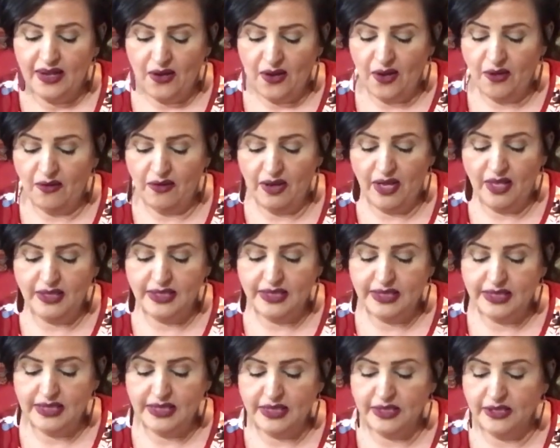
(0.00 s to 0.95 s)
Overall, it's
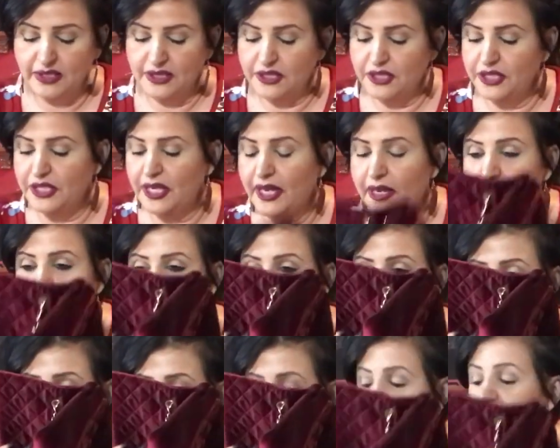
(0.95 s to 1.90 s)
in good shape.
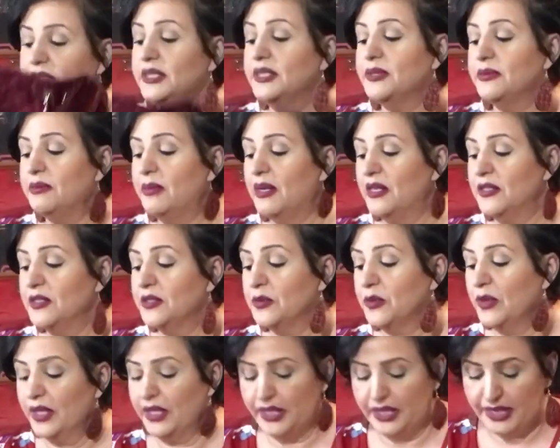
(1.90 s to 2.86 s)
Smells
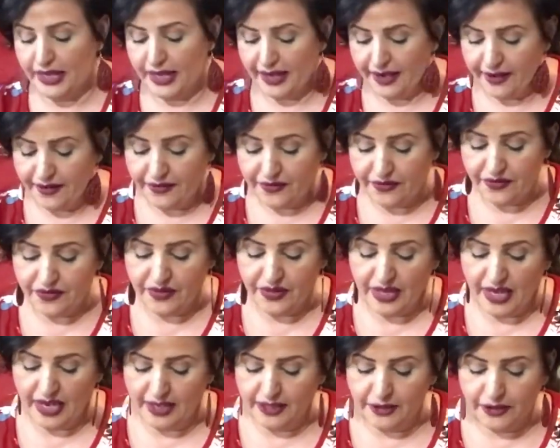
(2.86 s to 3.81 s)
really nice,
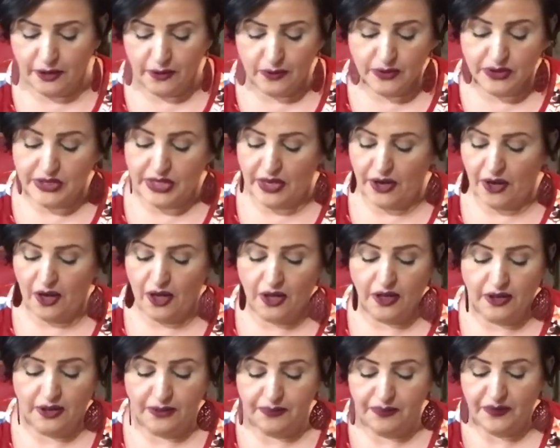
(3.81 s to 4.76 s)
not used at
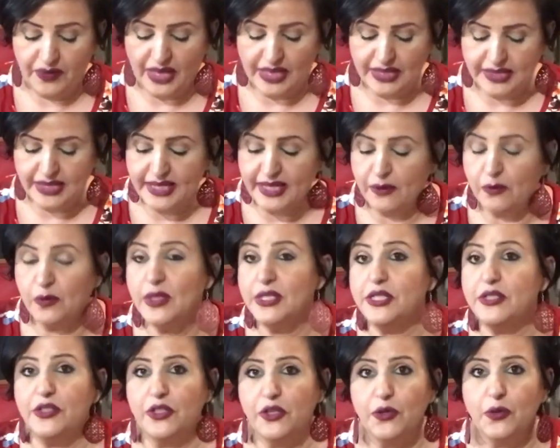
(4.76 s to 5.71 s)
all. I think it was
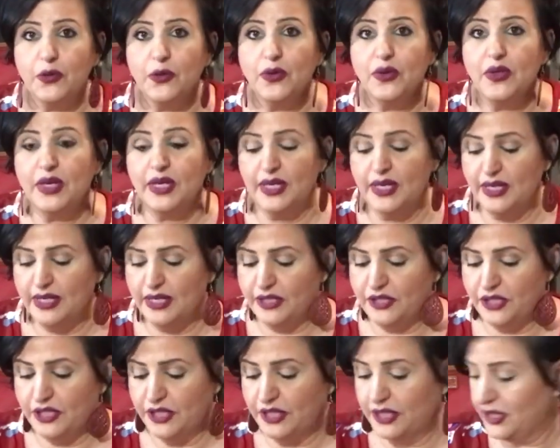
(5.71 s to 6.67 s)
new. It's
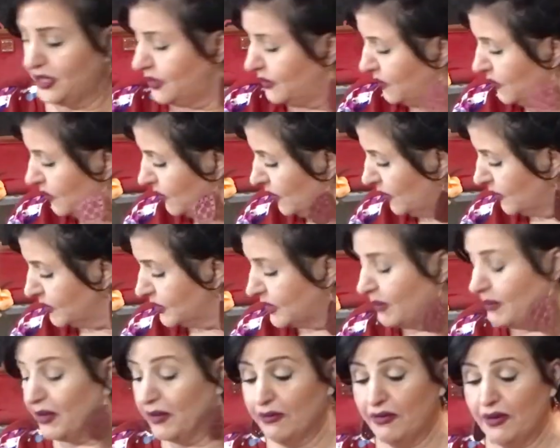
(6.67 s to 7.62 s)
just, whoa,
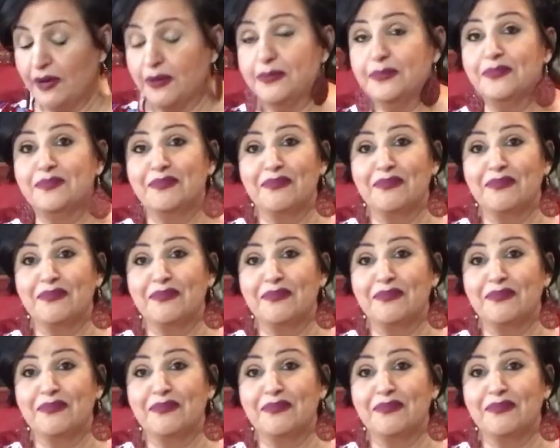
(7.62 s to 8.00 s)
something.